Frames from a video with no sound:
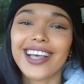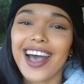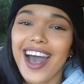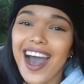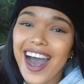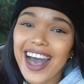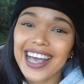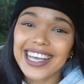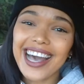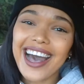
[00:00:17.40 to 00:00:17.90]

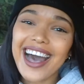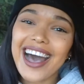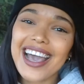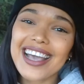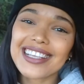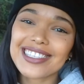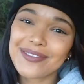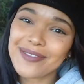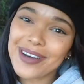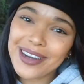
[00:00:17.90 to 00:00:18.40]
Hi
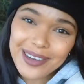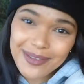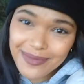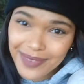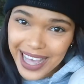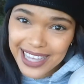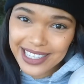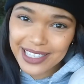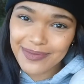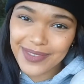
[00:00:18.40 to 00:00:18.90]
guys, and welcome
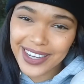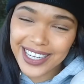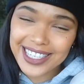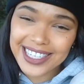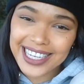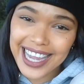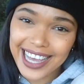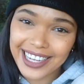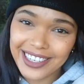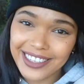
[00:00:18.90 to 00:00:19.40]
back to my
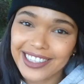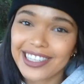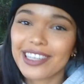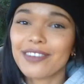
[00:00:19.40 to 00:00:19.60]
channel.